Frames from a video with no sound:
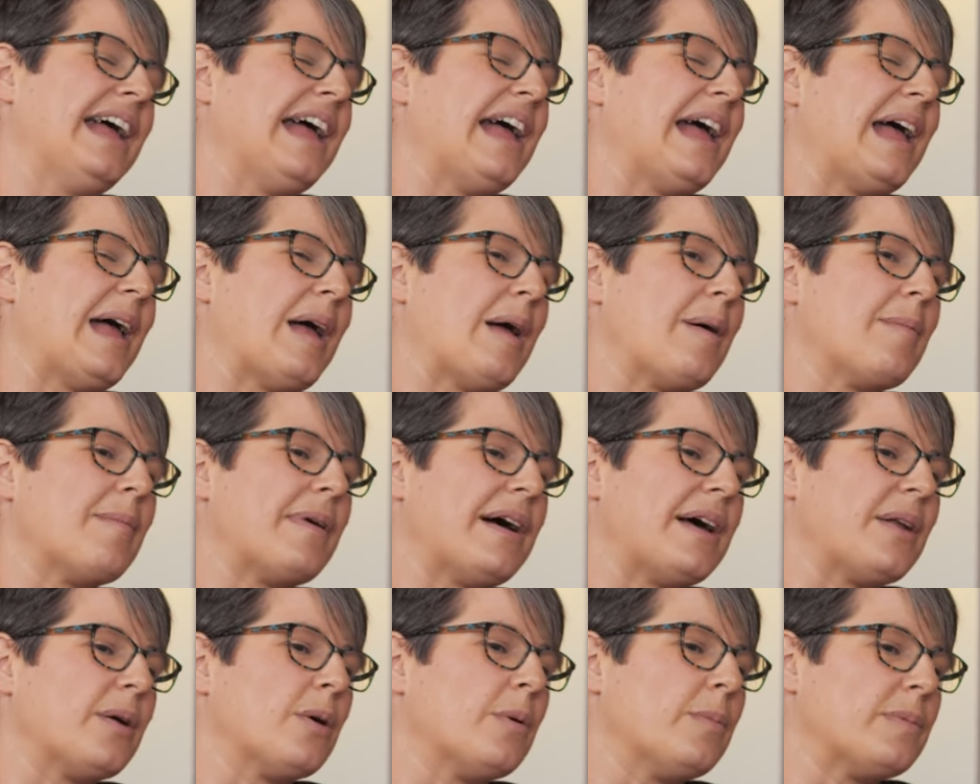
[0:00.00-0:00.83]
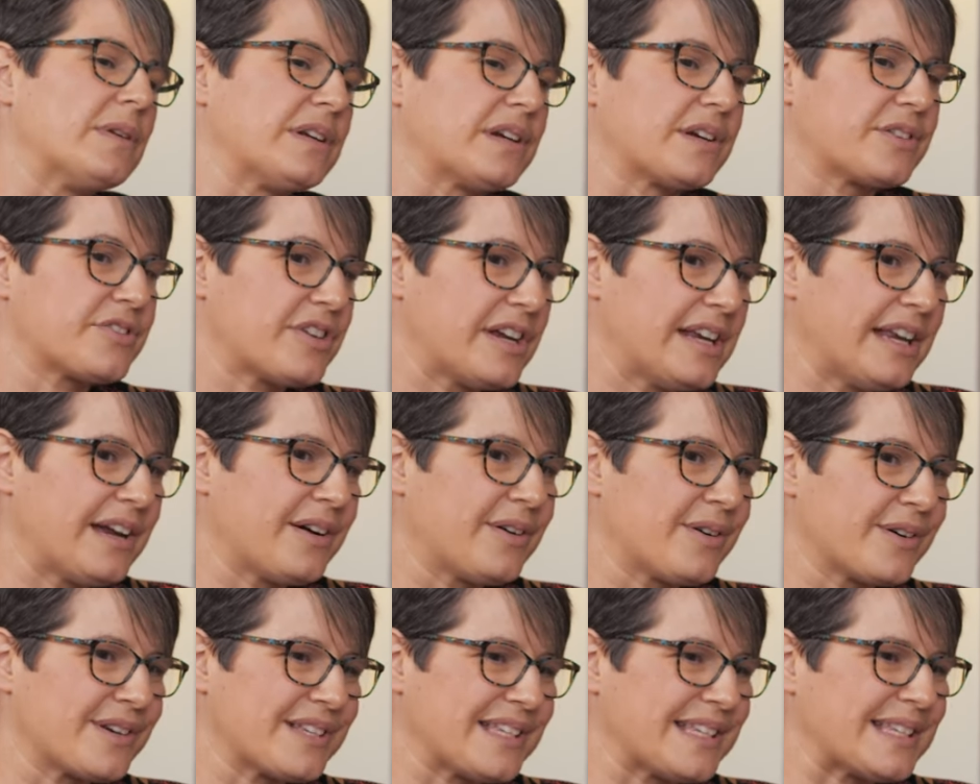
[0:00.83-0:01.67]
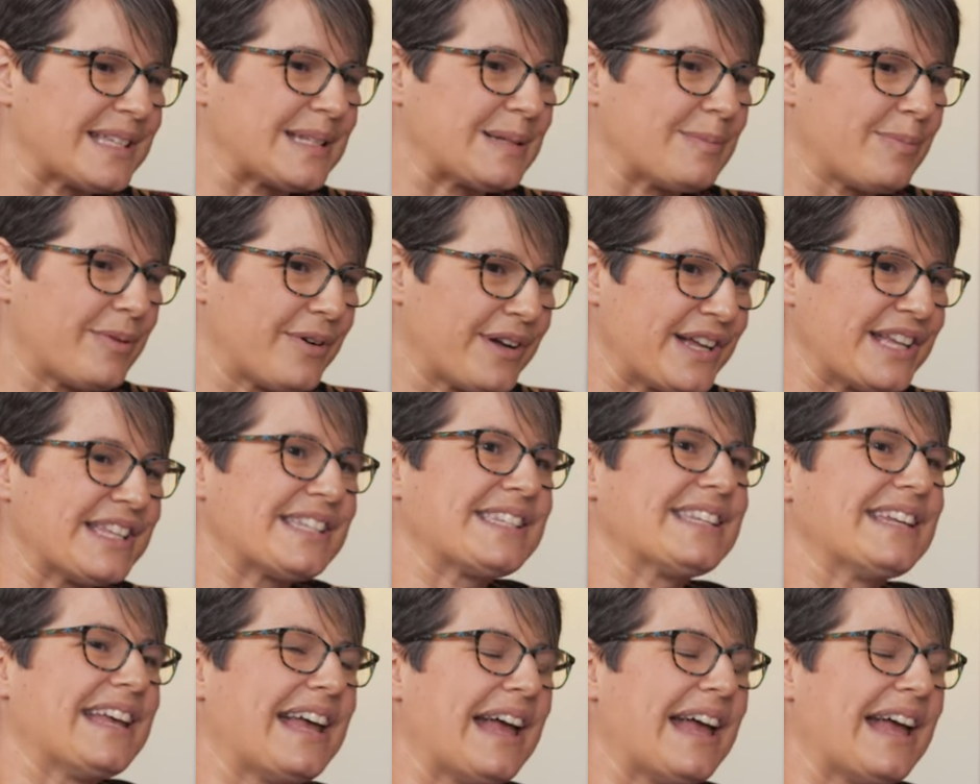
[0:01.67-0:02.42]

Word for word: um, and opened our training courses to boys.